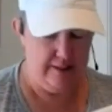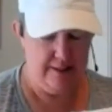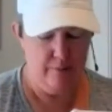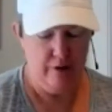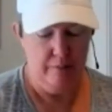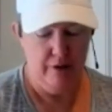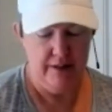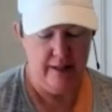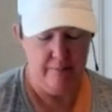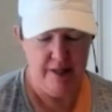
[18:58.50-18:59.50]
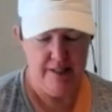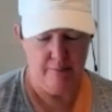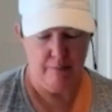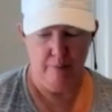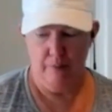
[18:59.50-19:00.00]
Guess I'm going to put that piece
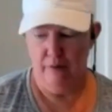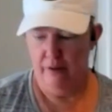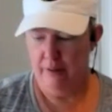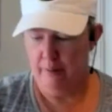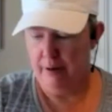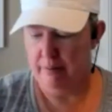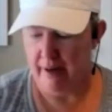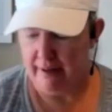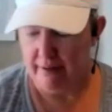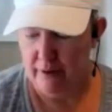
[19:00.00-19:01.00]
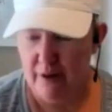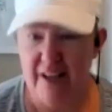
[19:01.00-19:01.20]
of purple thread back in there